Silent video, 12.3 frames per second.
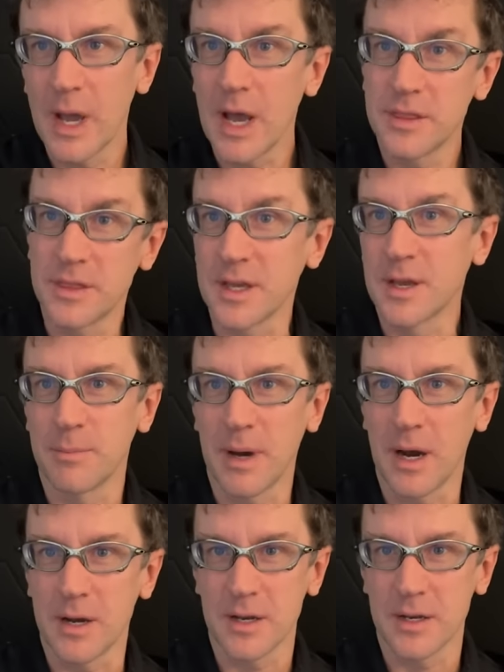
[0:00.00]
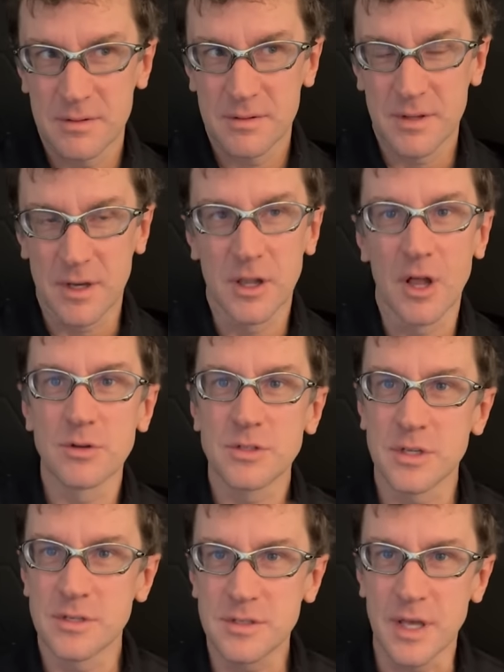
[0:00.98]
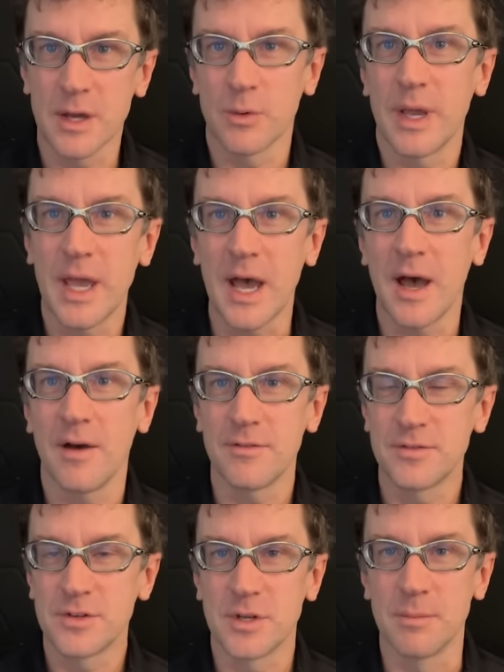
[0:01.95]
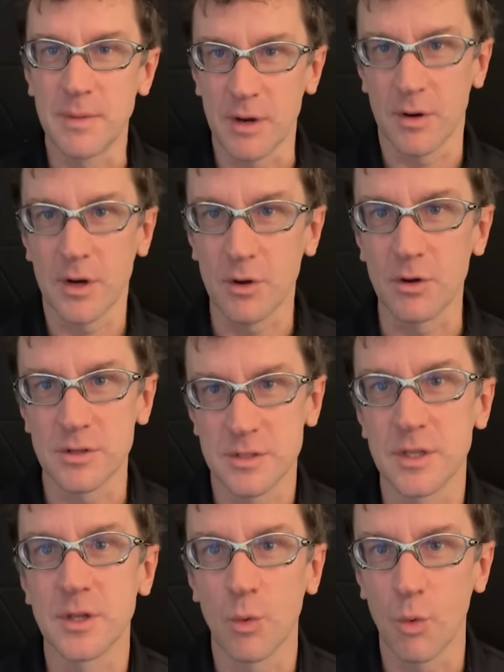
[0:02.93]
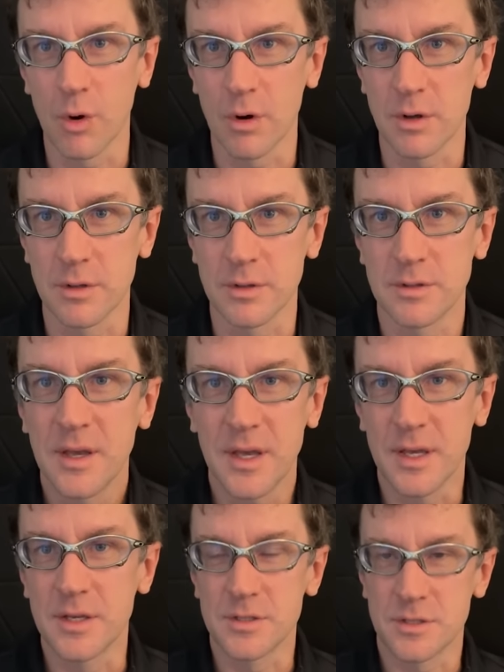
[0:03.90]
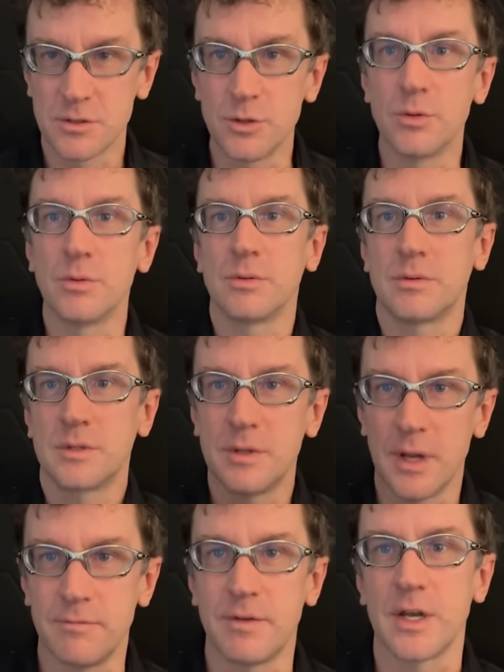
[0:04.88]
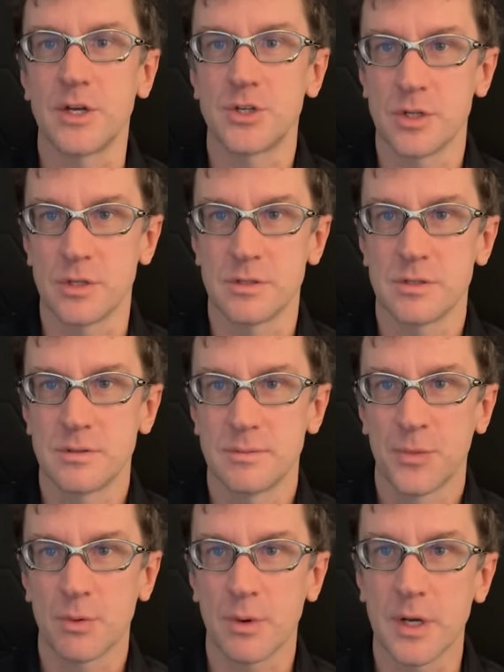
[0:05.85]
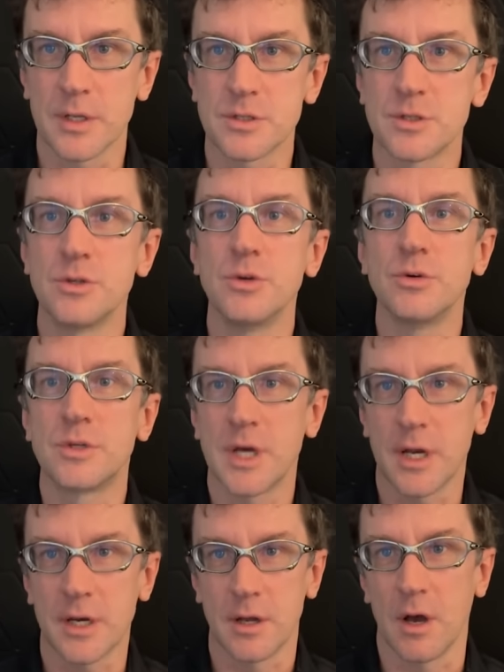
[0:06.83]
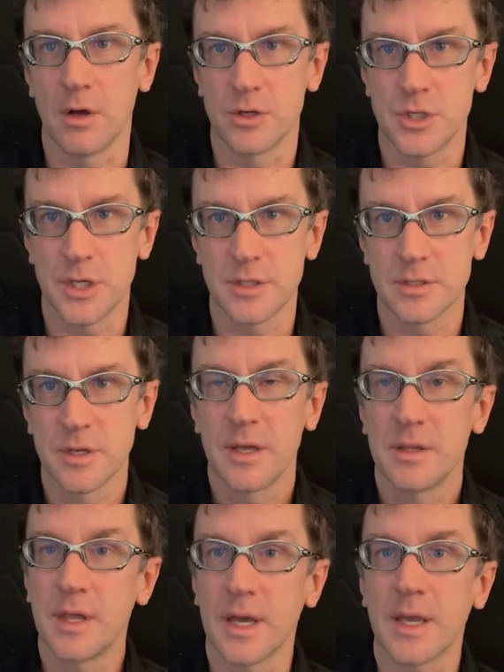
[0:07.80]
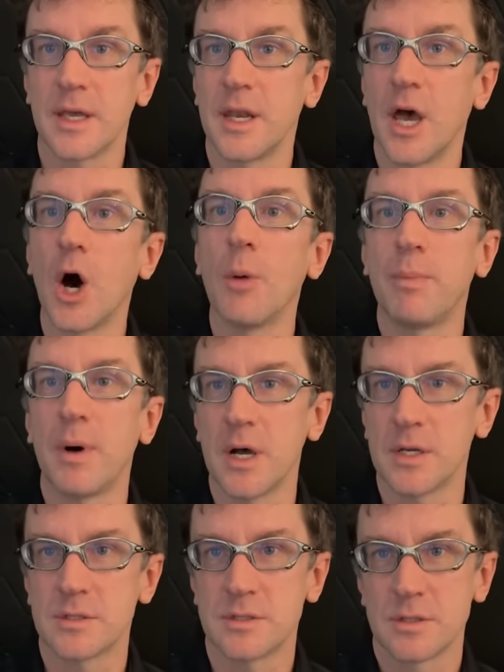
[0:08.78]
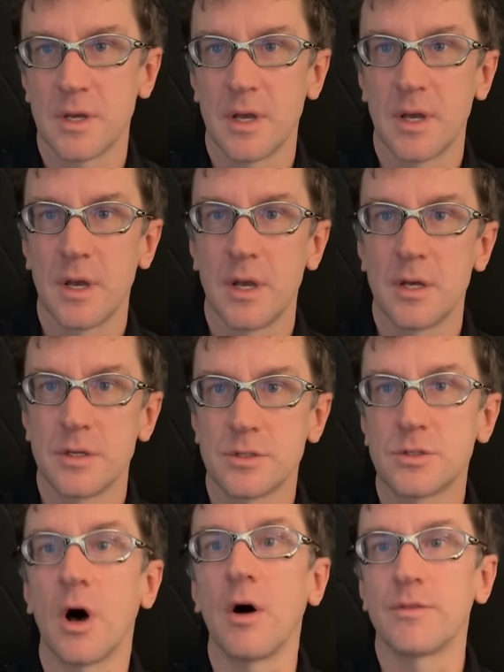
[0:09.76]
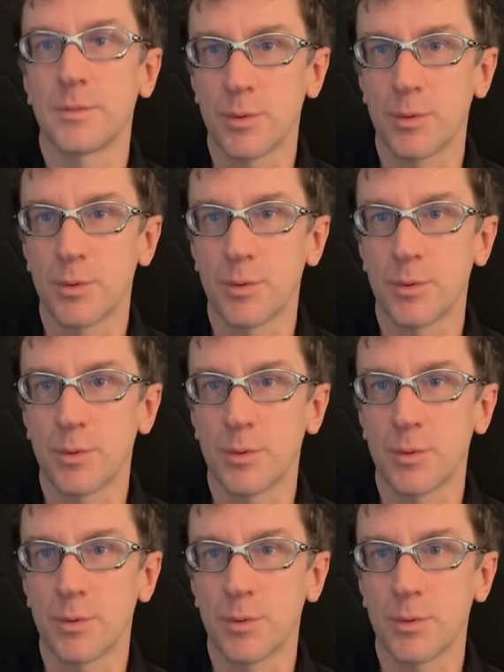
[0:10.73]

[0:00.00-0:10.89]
I think about it, the closest thing we have to miracles in the world is new inventions. Right? It's new technologies that can help us solve the